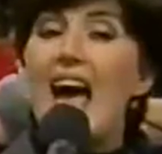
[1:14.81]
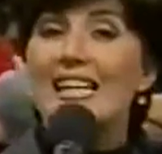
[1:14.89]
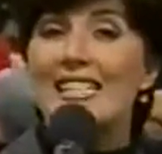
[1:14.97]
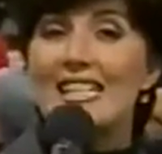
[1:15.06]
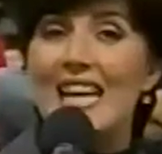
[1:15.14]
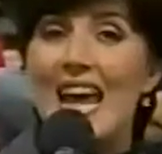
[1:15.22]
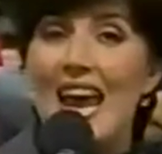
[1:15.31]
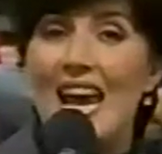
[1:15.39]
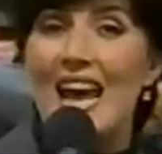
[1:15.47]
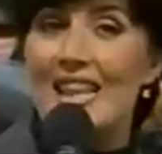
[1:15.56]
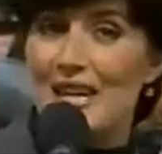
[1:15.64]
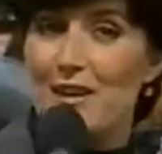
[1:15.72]
And
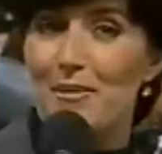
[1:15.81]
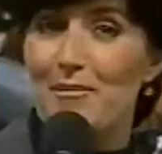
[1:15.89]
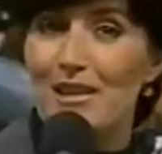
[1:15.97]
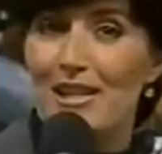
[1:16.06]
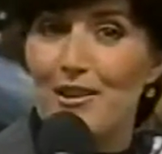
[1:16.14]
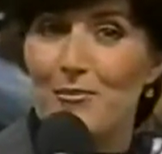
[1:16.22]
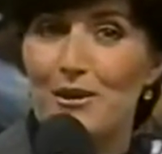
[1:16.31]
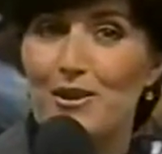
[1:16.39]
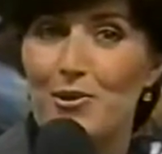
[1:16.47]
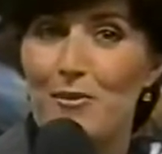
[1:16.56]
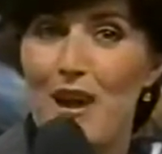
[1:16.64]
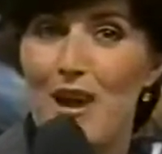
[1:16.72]
today, they'll be meeting their
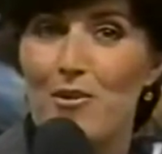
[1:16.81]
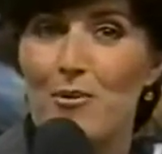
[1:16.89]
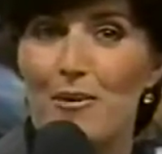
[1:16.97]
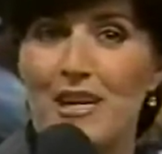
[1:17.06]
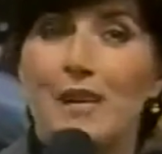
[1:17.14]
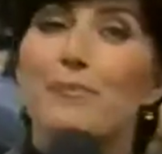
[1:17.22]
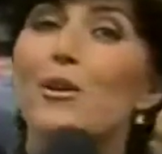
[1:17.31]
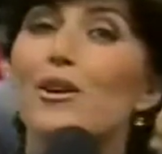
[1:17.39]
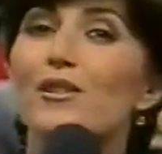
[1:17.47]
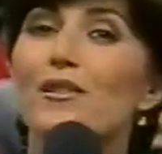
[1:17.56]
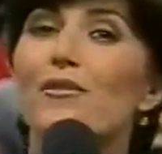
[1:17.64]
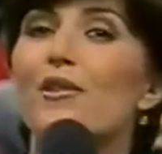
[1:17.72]
mystery man or woman in
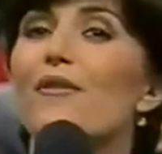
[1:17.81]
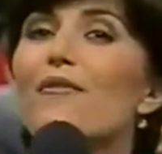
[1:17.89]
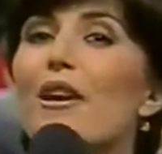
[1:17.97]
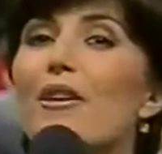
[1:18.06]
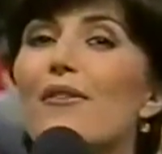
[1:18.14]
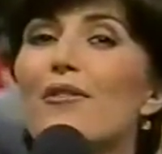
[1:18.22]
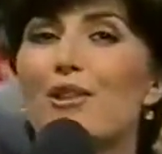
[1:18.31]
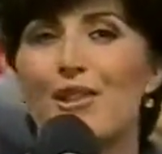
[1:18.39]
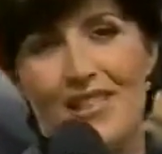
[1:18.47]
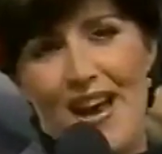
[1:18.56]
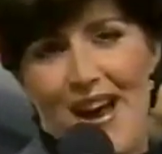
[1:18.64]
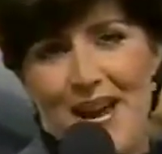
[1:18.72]
person for the very
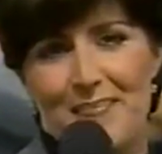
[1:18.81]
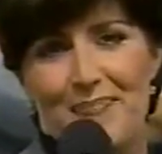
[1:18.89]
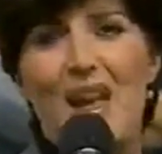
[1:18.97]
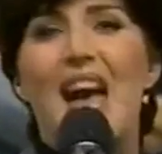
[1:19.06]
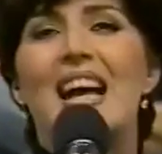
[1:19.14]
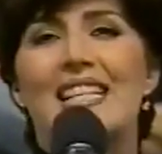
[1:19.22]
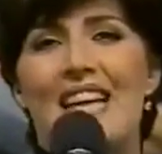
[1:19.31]
first time.